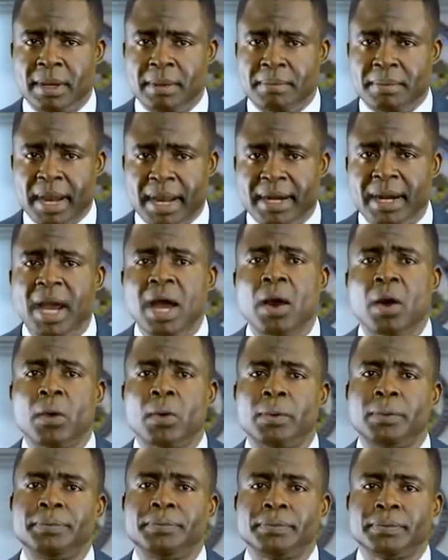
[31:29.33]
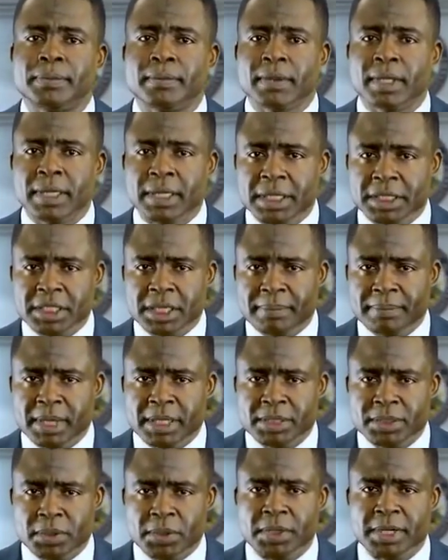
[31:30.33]
By now, each
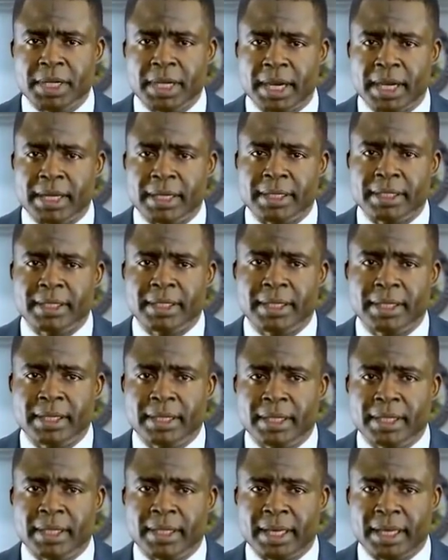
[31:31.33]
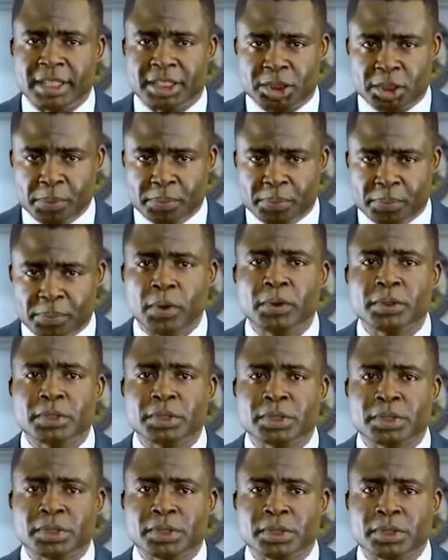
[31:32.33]
Ambazonian is
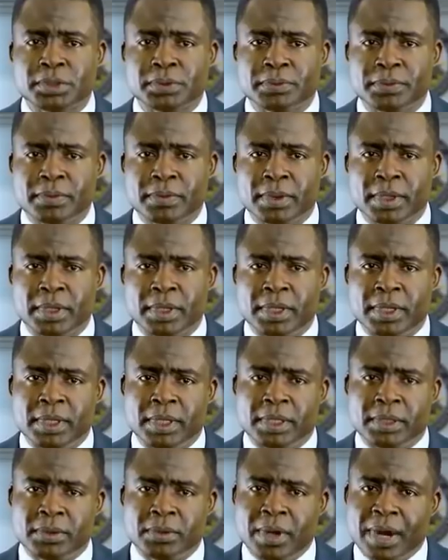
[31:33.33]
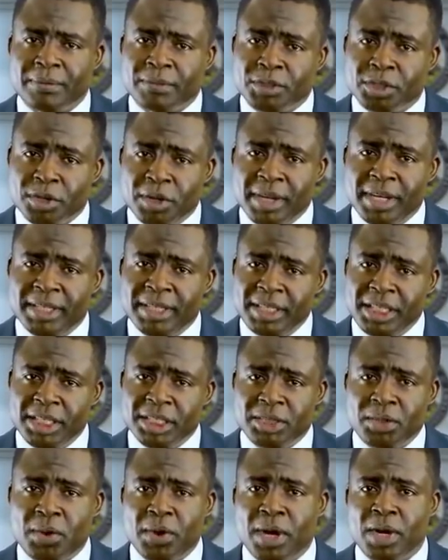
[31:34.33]
supposed to have joined
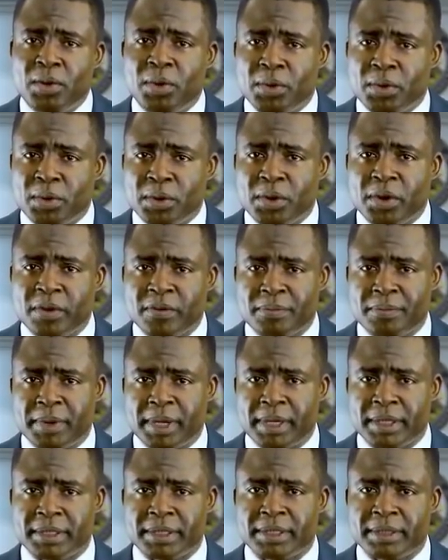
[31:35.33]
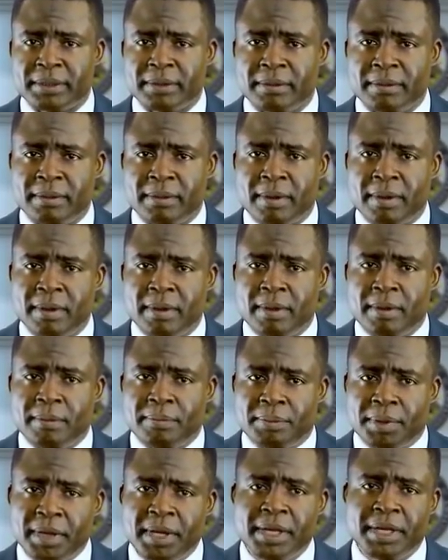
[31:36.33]
his or her local government.
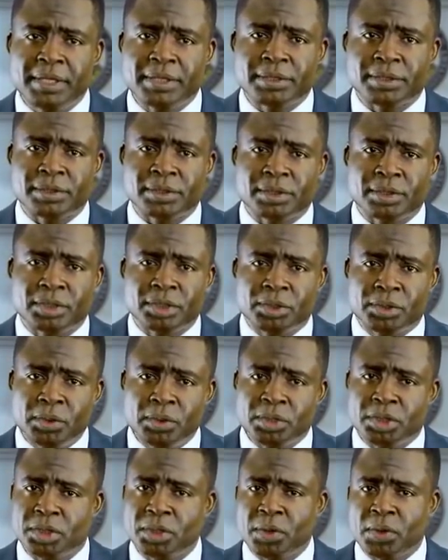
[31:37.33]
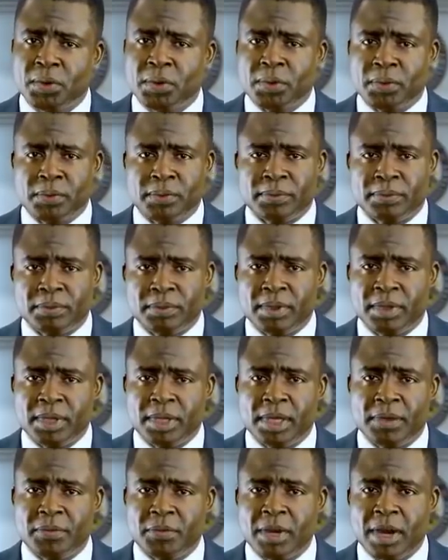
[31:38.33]
Please do so
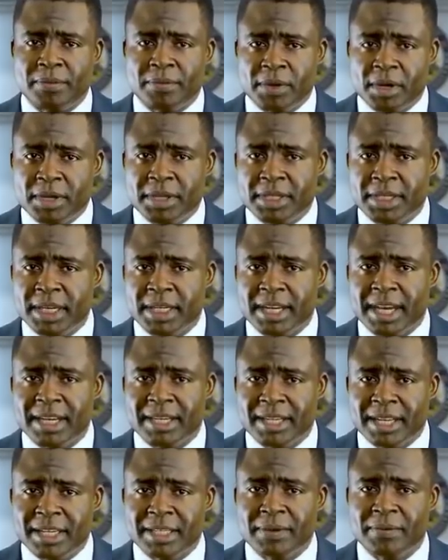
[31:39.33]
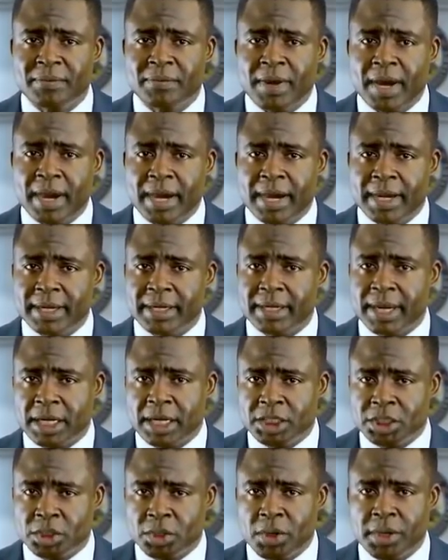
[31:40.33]
if you have not yet identified
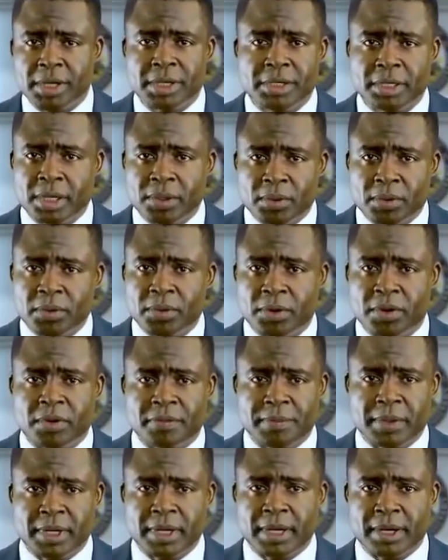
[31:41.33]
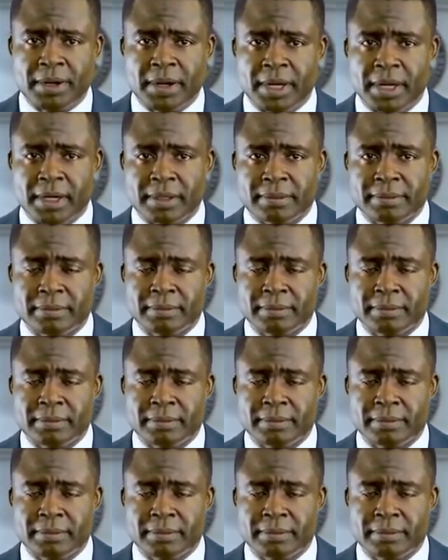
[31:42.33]
and joined your local government area.